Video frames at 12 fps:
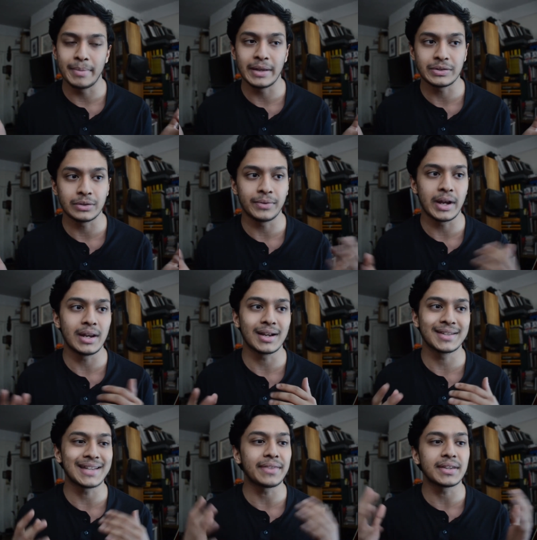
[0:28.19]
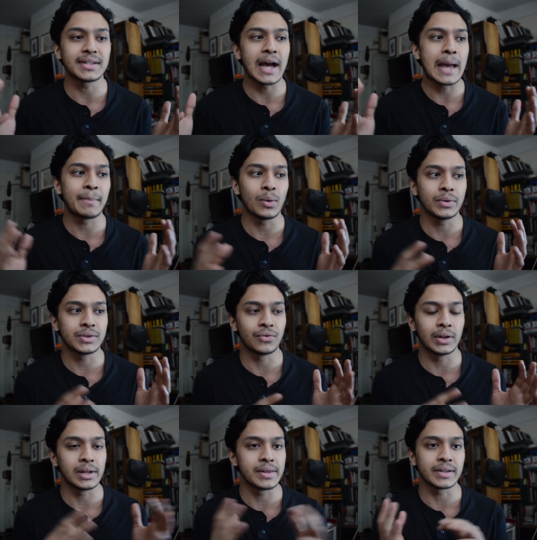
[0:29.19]
Pennsylvania? Because at the time it was
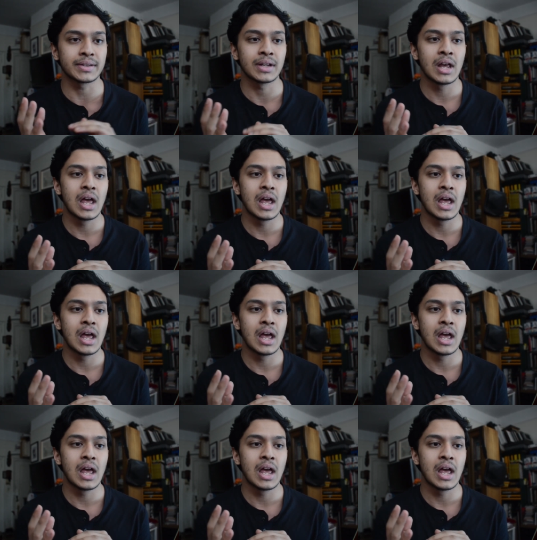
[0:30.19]
really this